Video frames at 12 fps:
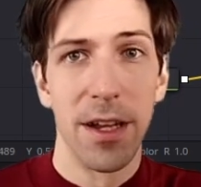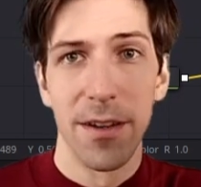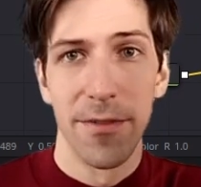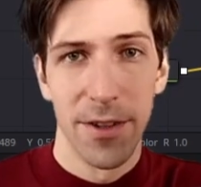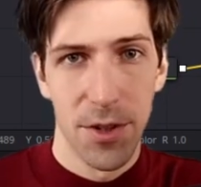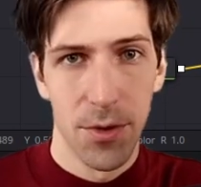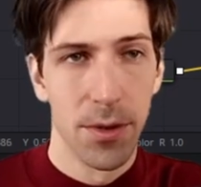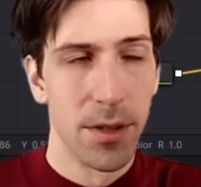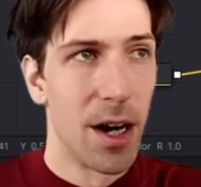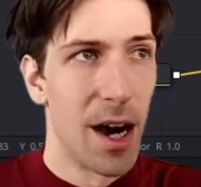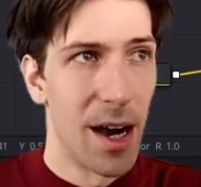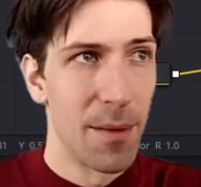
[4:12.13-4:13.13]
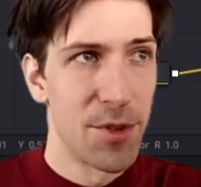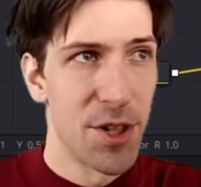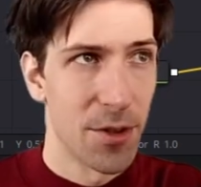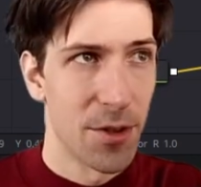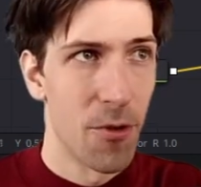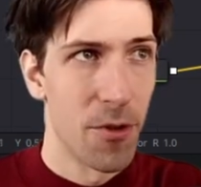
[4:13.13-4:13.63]
individual
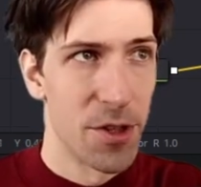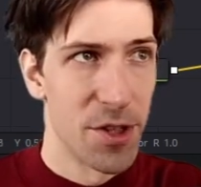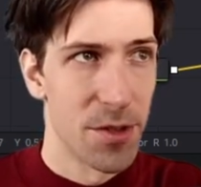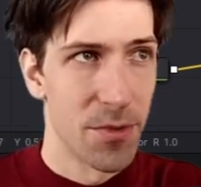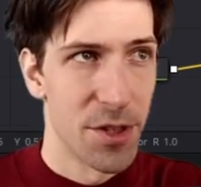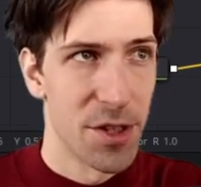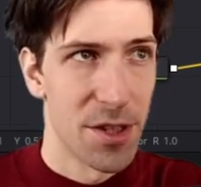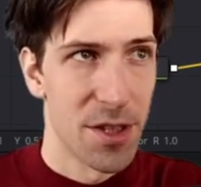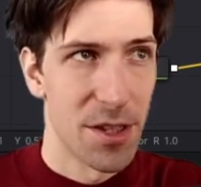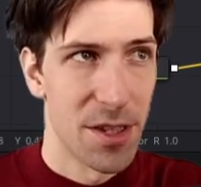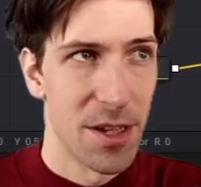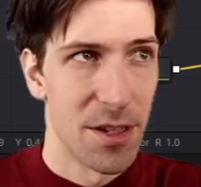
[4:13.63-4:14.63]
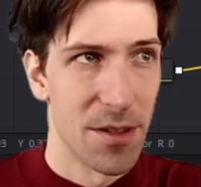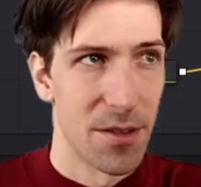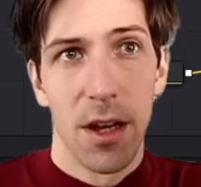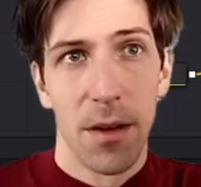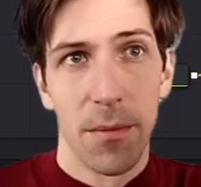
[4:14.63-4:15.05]
object origins, which is the center.